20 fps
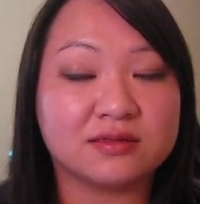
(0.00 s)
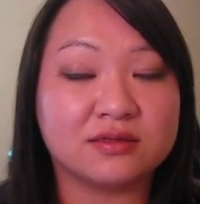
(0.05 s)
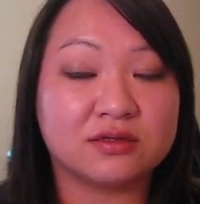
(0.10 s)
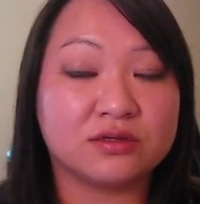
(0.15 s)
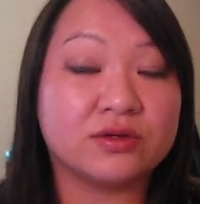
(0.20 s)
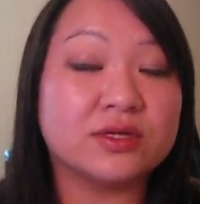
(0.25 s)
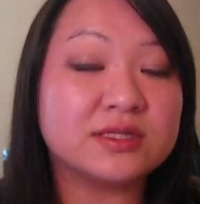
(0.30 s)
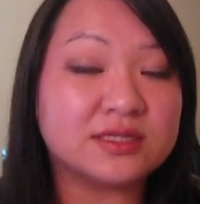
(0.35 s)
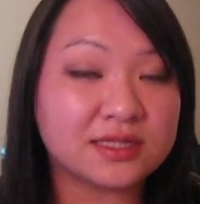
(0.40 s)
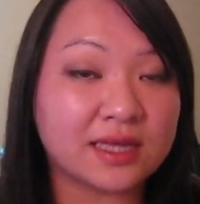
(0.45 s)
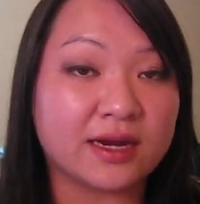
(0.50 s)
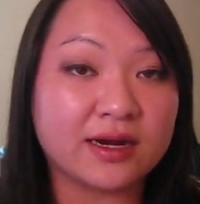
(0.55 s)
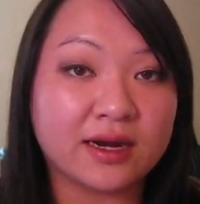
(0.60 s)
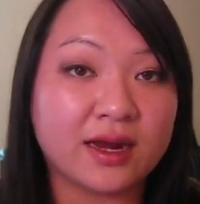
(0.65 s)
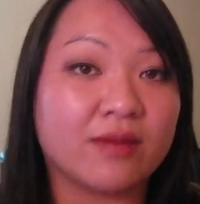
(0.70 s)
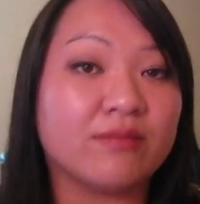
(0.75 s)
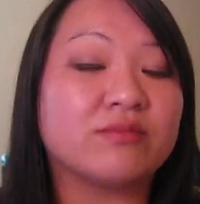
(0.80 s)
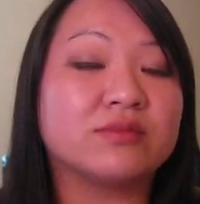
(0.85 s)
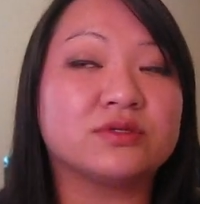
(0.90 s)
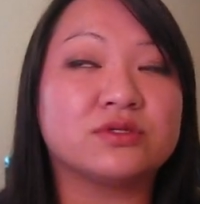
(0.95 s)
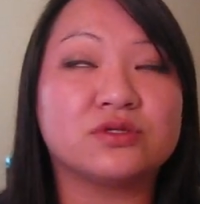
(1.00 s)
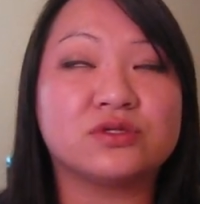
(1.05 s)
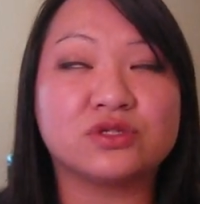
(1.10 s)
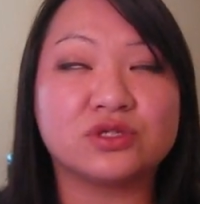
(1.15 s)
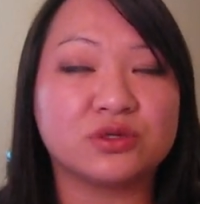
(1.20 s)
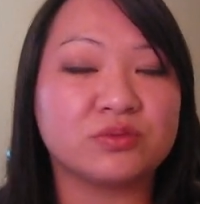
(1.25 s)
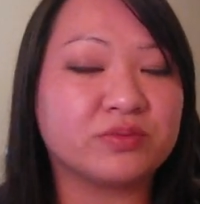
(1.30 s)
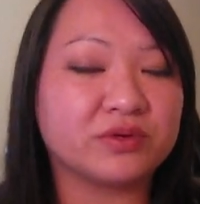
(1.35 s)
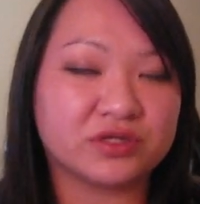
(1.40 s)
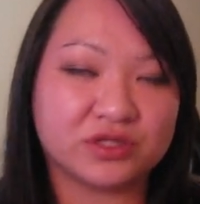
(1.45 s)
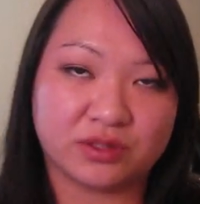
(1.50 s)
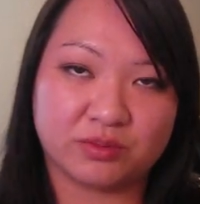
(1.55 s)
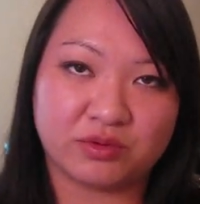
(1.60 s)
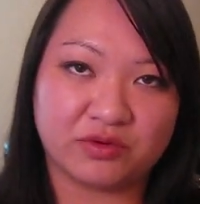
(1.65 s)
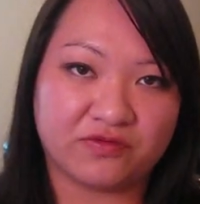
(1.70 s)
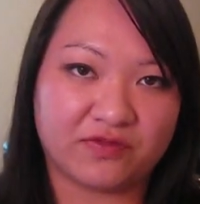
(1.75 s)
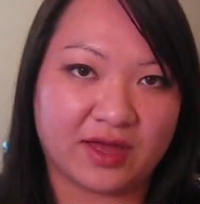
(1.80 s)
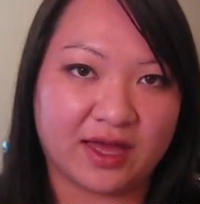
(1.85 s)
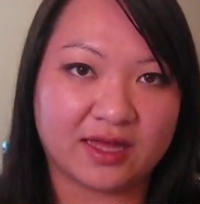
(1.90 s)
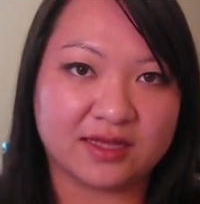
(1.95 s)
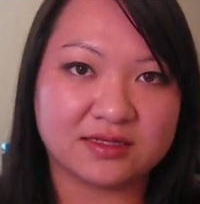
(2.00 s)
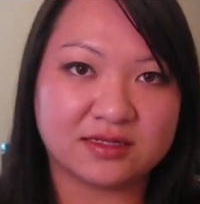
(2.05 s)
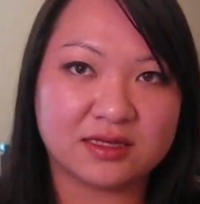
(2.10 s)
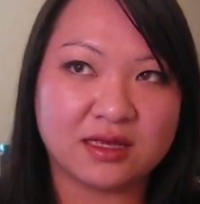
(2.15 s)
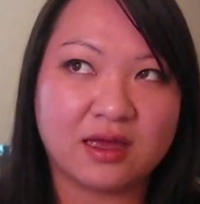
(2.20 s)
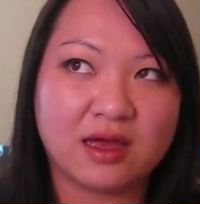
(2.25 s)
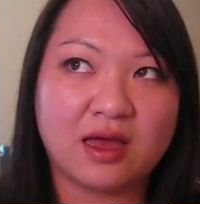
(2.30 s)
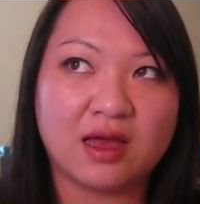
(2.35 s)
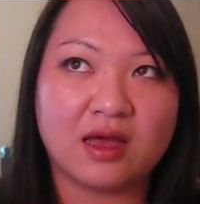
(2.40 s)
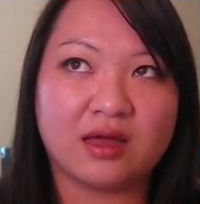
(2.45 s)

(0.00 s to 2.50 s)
you can set it up super fast.